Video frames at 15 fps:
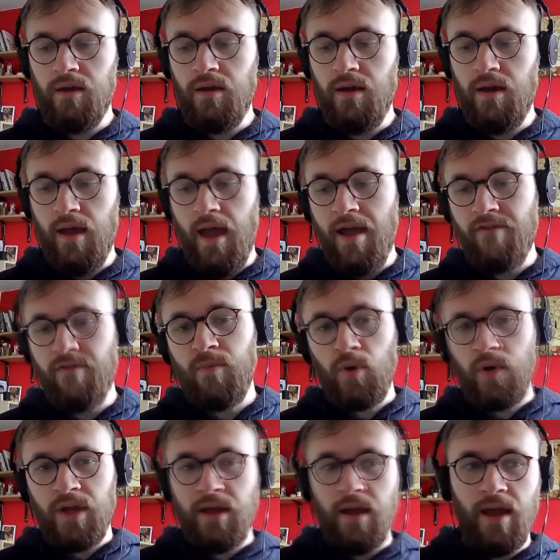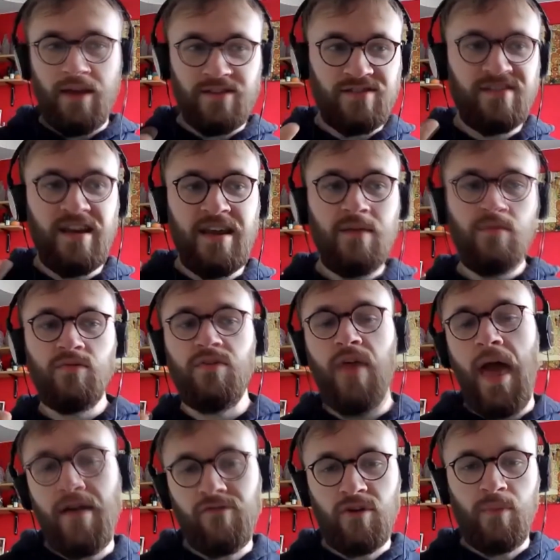it seemed that
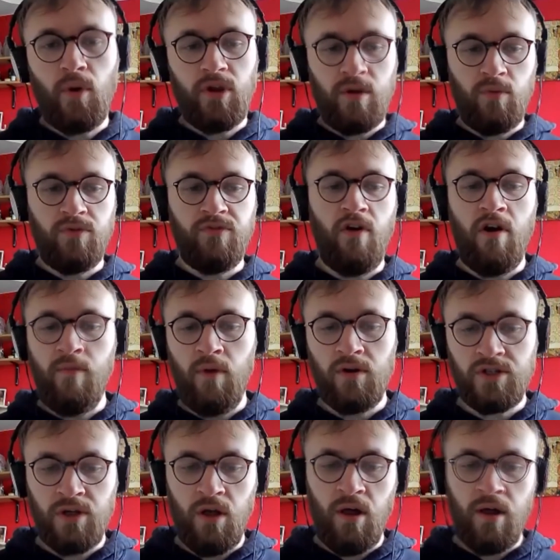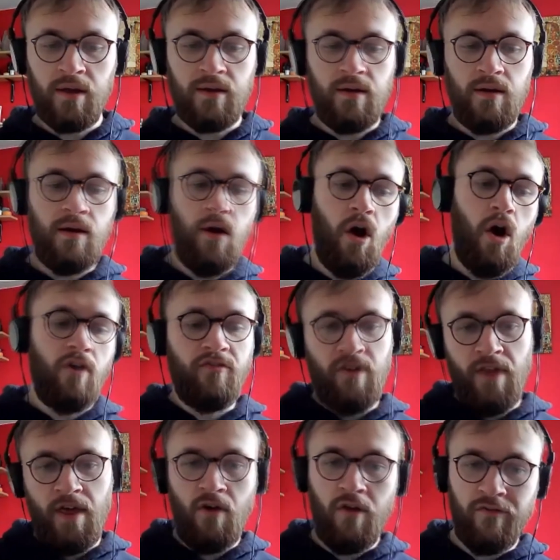everybody was very much like offering
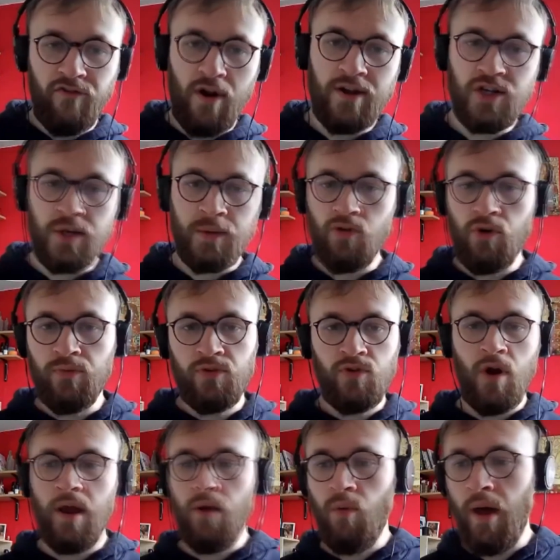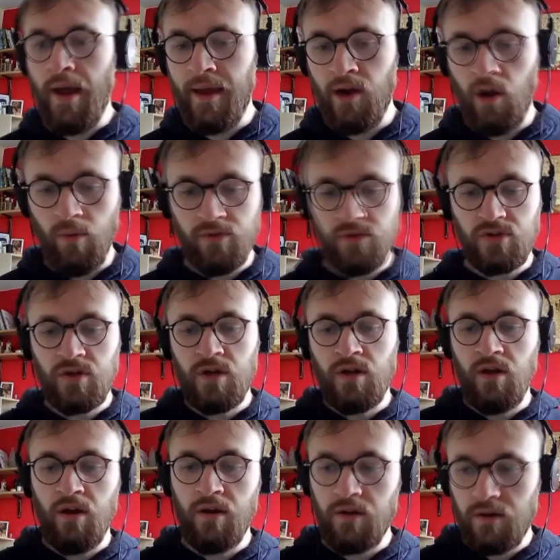their own friendship group straight away, and I was just kind of
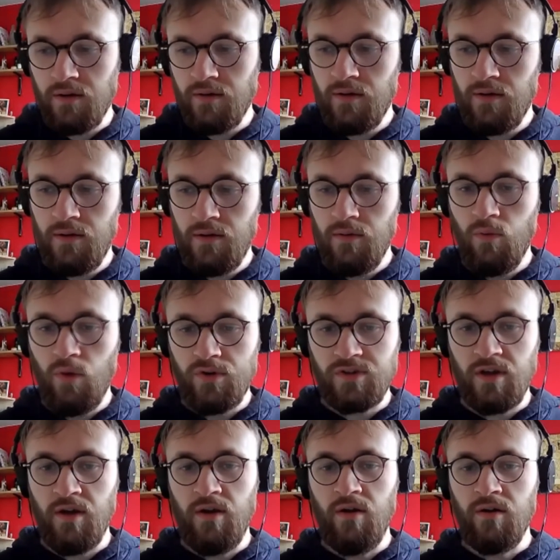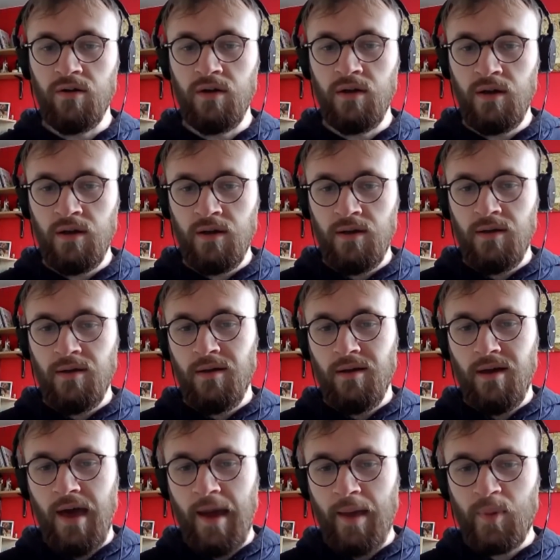like, what's going on?
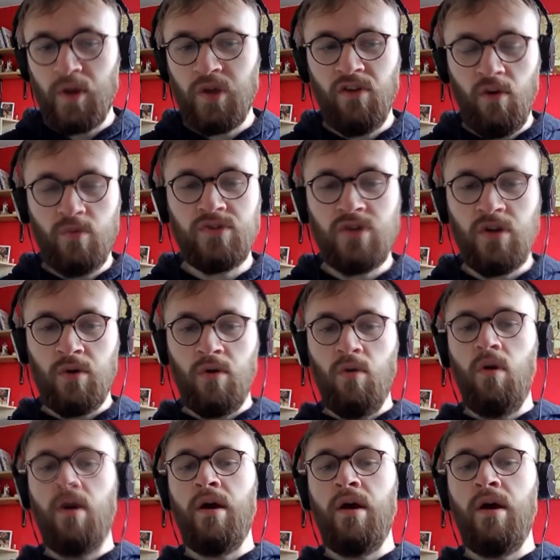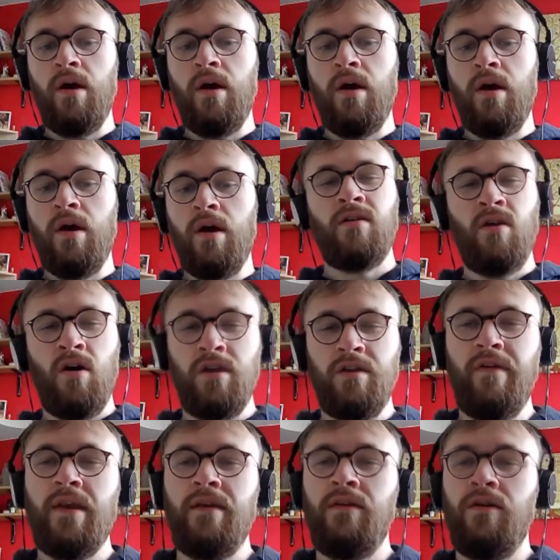And because I was so quiet, I didn't
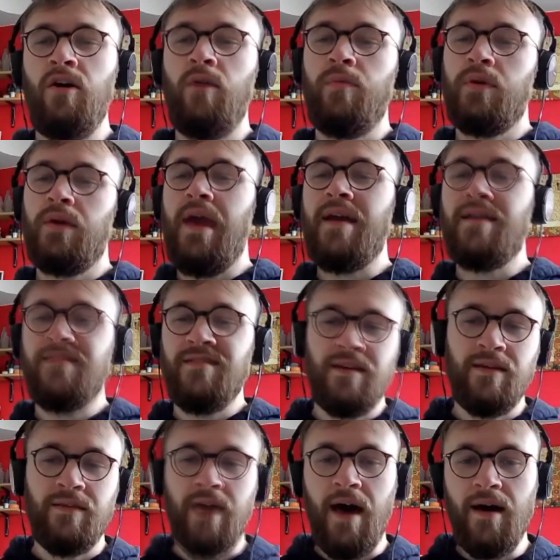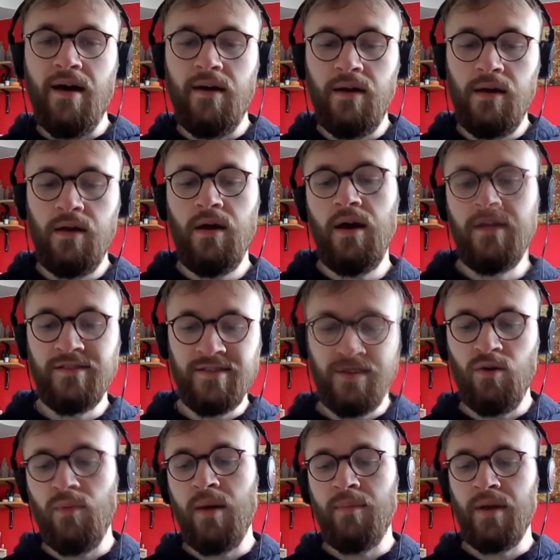kind of end up getting that until
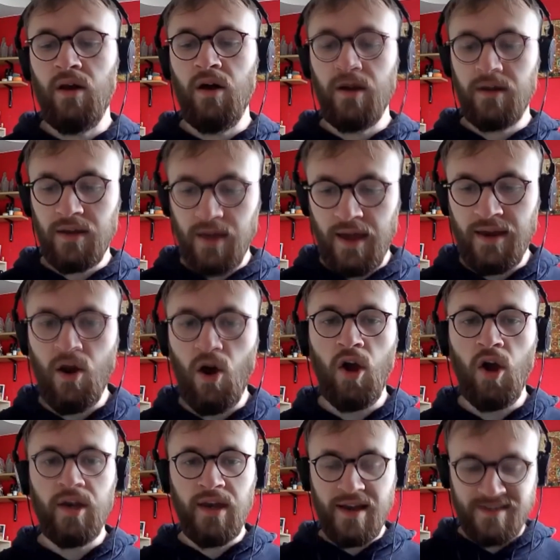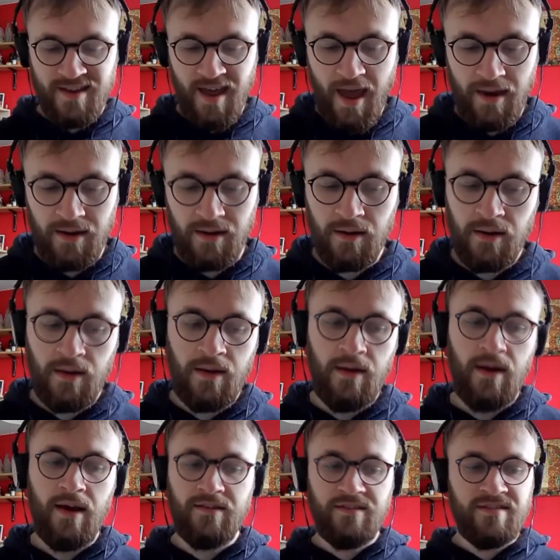maybe like year 9, year 10.
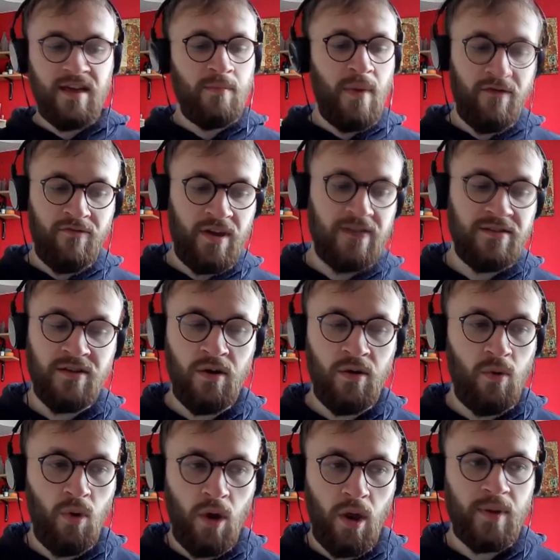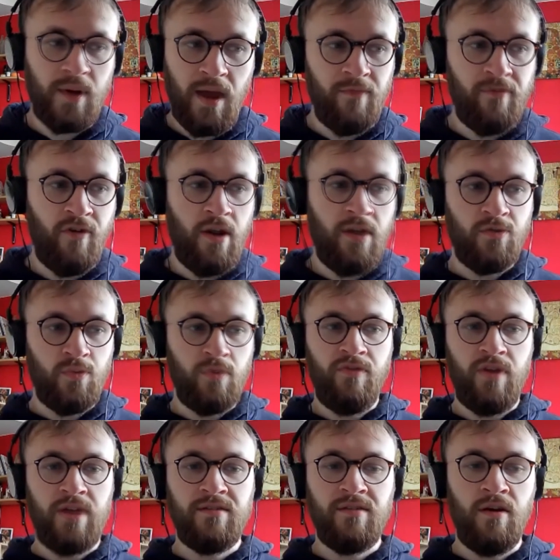As I said, met Vito, or like became friends with
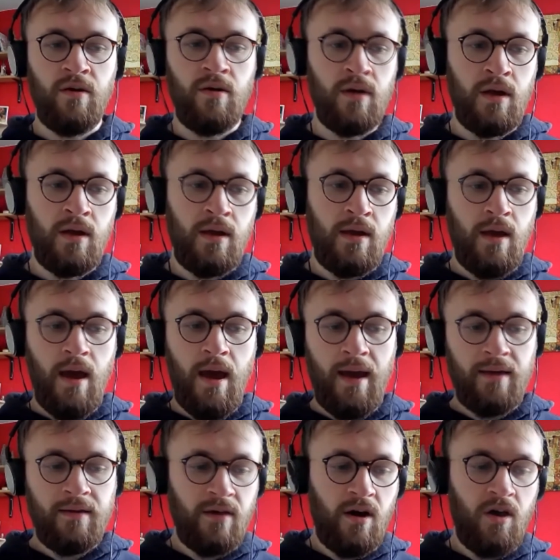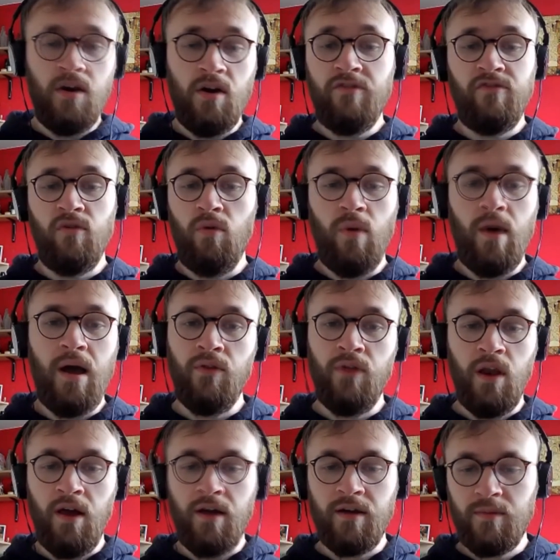Vito. And I know full well that
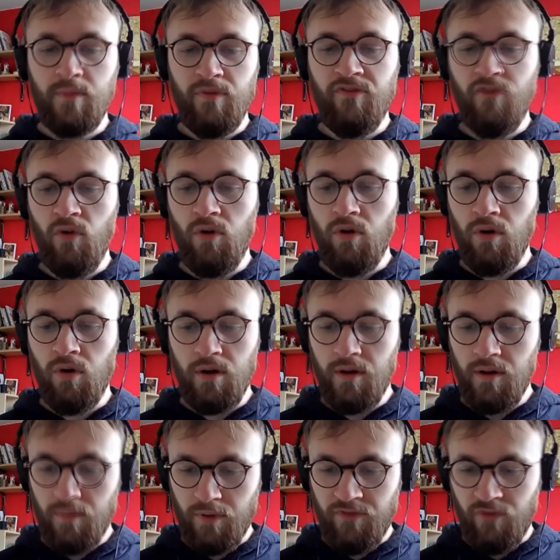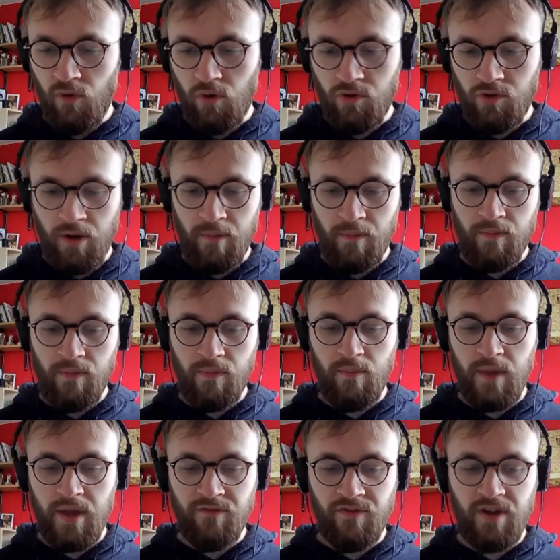like before
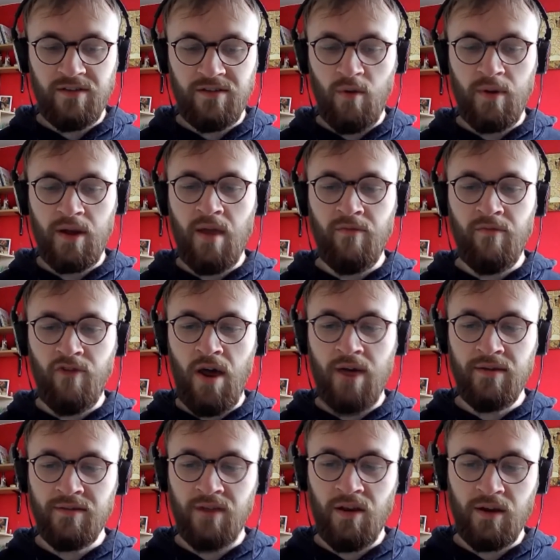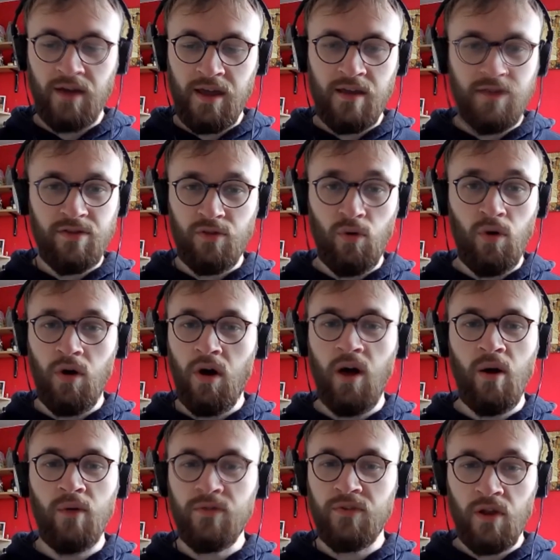me and Vito became friends, like he thought I
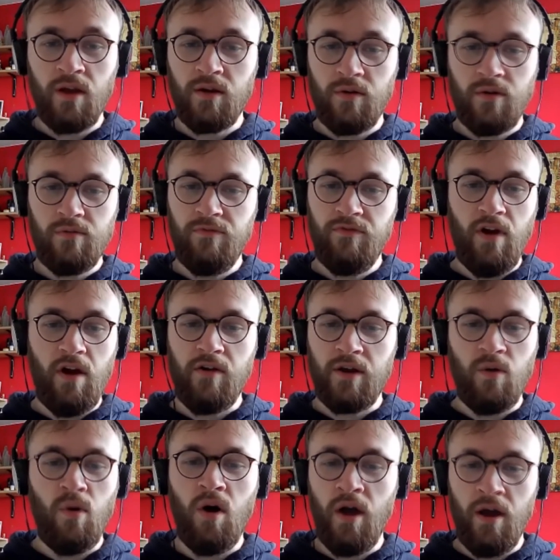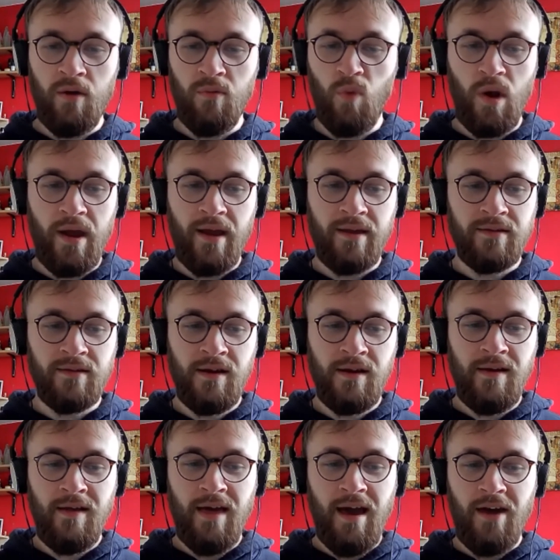was like very quiet and weird,
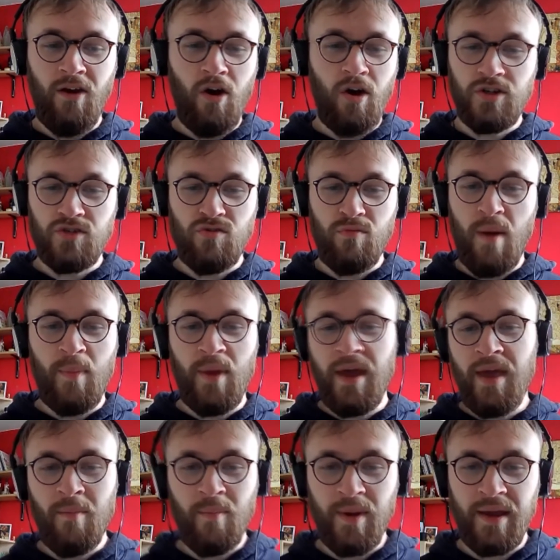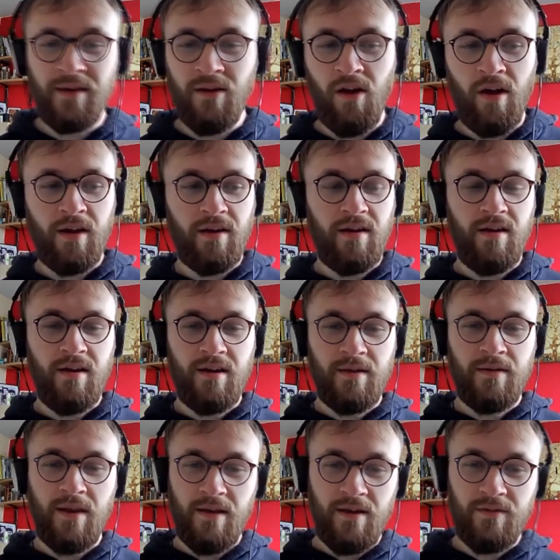and I just remember him being like a
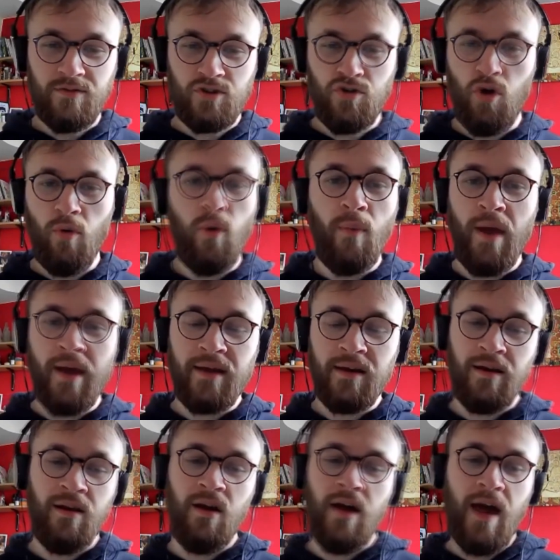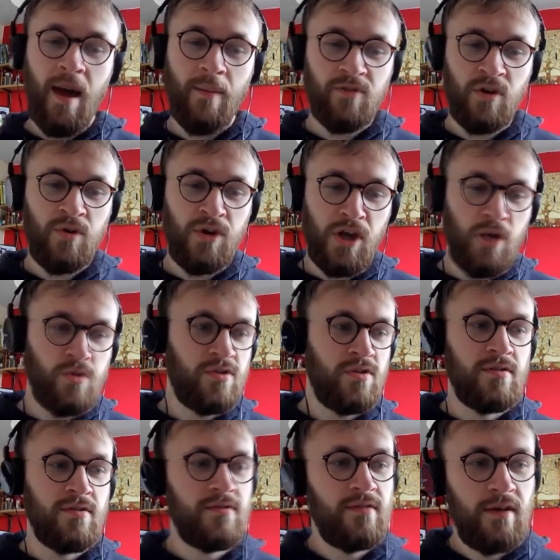troublemaker, like absolute
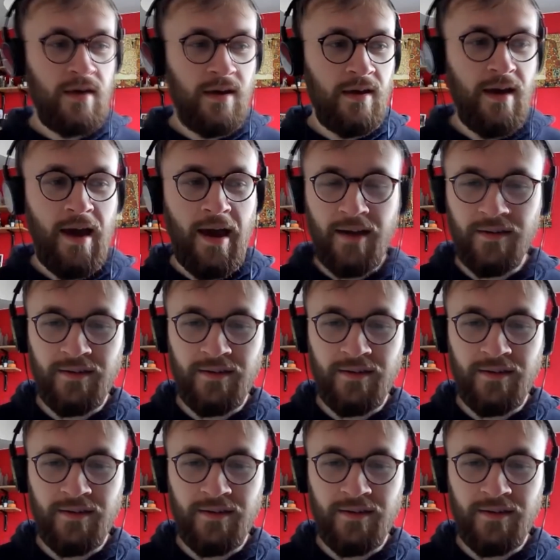nuisance. And